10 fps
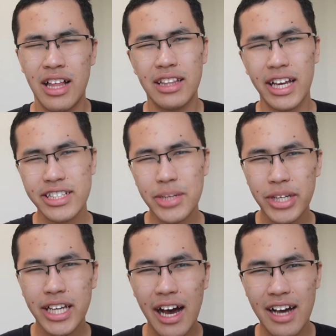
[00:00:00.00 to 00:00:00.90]
Like Jimmy
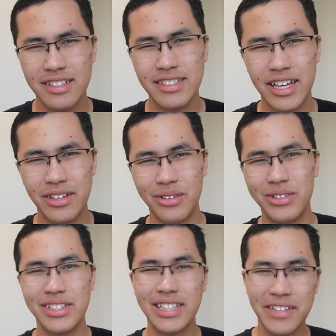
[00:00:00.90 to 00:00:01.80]
Carr said
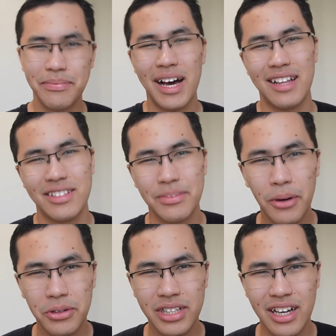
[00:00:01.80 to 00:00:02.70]
on Steve Bartlett's
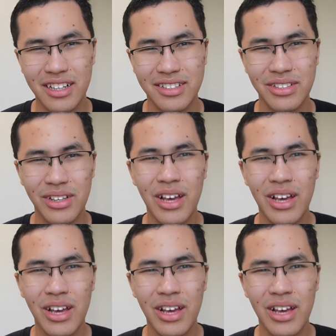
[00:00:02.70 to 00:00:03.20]
podcast,